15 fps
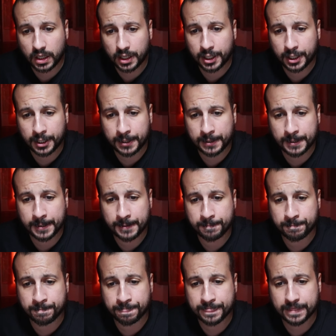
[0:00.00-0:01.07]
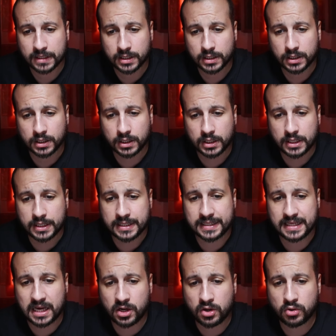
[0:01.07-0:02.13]
um,
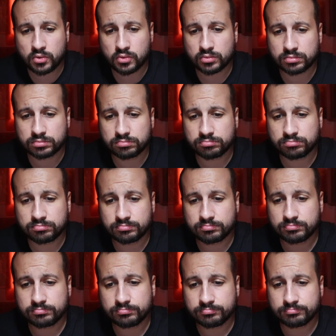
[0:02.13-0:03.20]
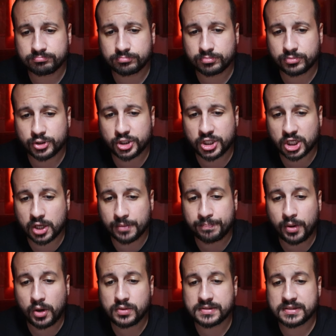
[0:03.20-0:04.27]
now she
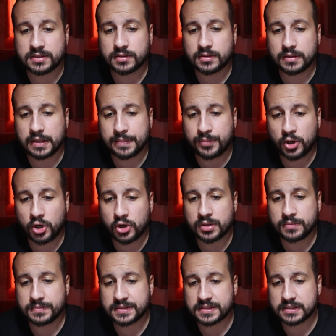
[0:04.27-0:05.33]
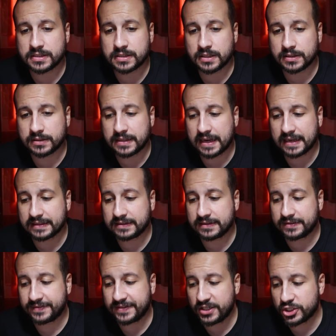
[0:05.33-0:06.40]
composed the poems
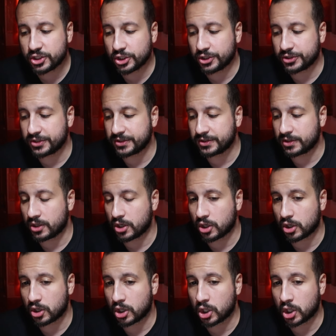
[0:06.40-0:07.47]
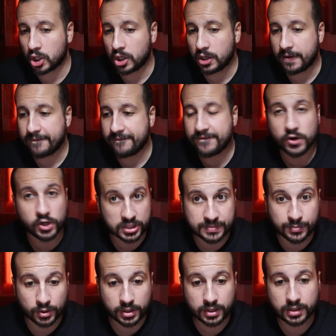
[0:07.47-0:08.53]
that featured in her
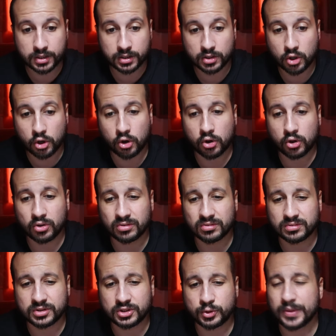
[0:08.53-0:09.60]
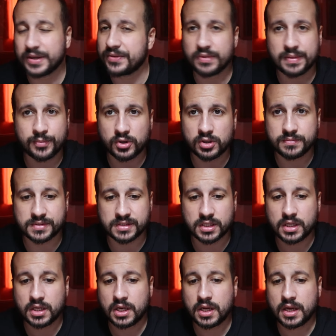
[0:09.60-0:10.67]
first book called 23
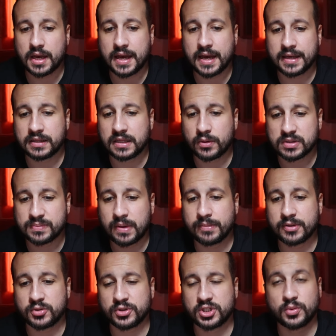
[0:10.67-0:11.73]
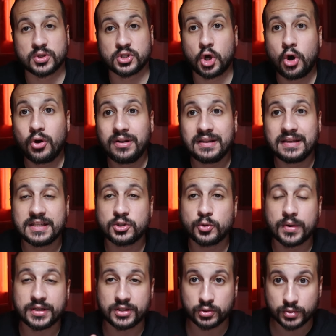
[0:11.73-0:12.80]
poems and that was published when she was only
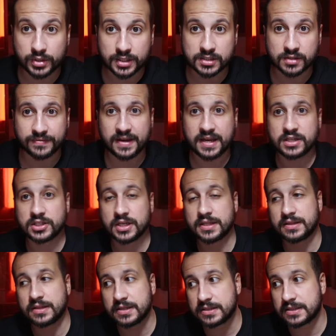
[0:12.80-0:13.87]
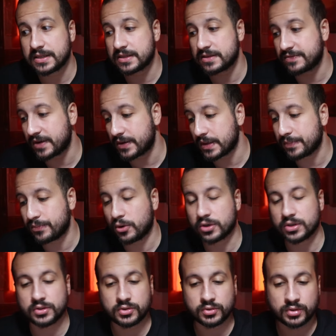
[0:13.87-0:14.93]
22 years of age and this is very
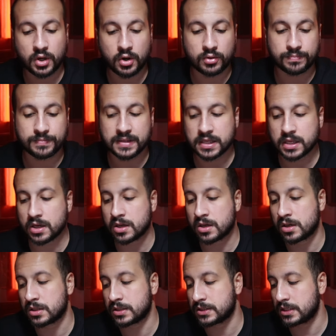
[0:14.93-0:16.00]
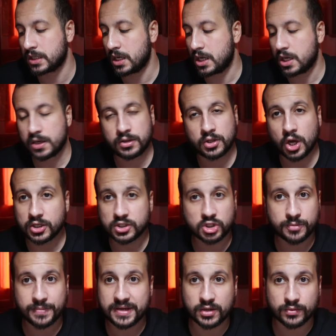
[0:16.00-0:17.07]
important to note because not
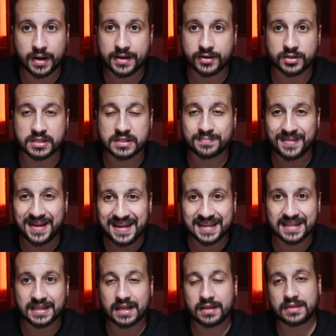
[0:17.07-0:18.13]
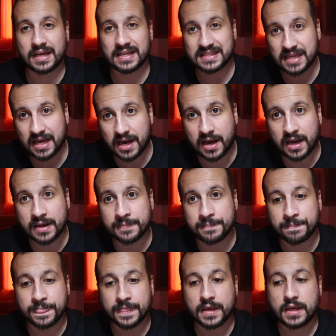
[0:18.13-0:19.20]
so many writers make it at that
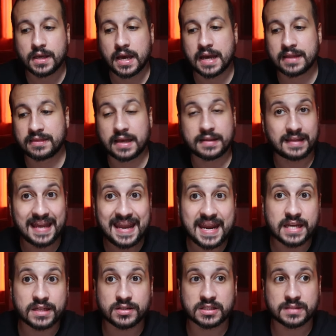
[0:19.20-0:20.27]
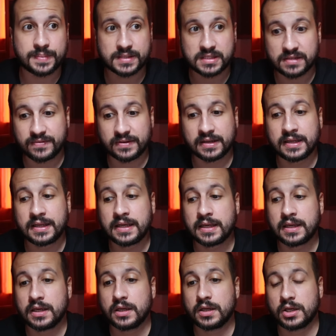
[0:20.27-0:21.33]
time at that age
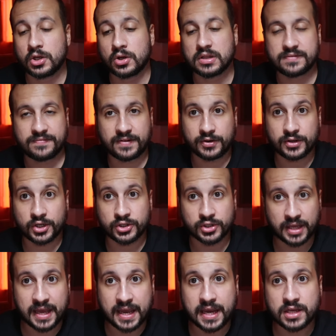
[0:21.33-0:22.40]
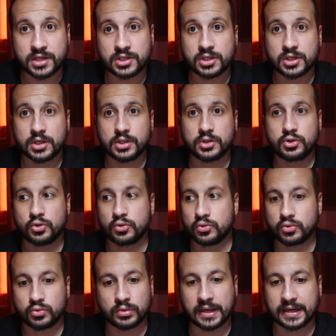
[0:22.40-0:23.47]
specifically you know at a very young age to,
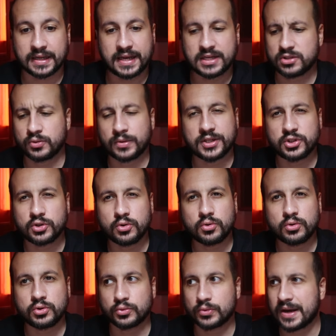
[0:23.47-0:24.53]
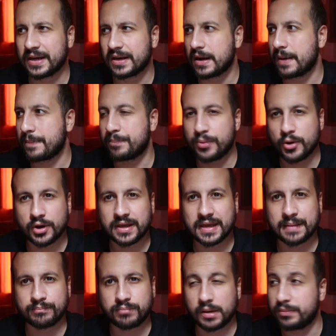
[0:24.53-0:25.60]
to like age 22 to write a
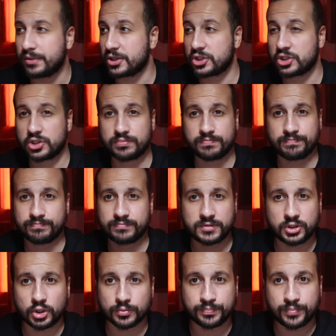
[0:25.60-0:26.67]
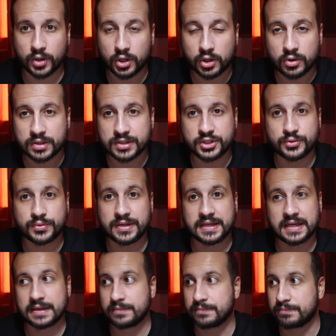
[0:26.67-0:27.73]
book and publish your
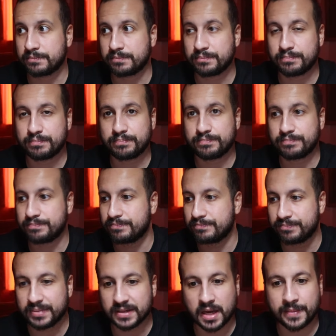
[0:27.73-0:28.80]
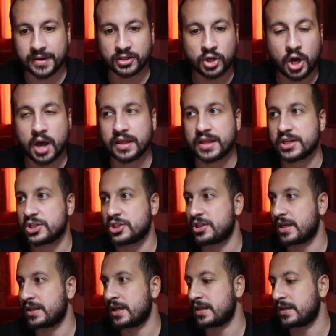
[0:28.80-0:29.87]
poetry and become
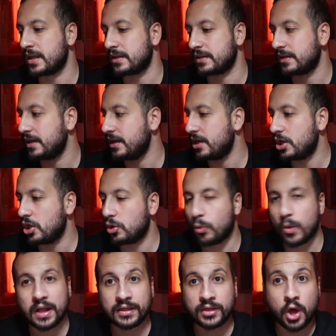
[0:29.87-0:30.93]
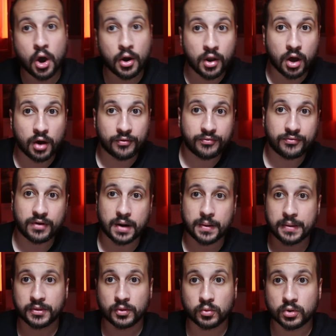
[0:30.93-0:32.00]
acknowledged and, and, and well known of
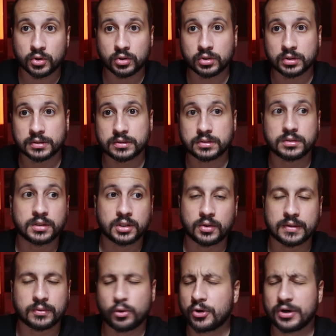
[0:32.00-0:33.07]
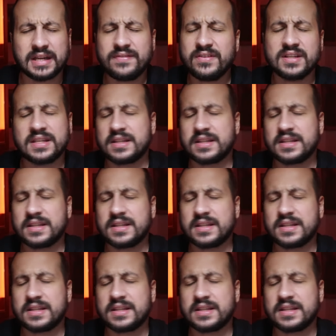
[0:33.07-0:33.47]
around the world you know or even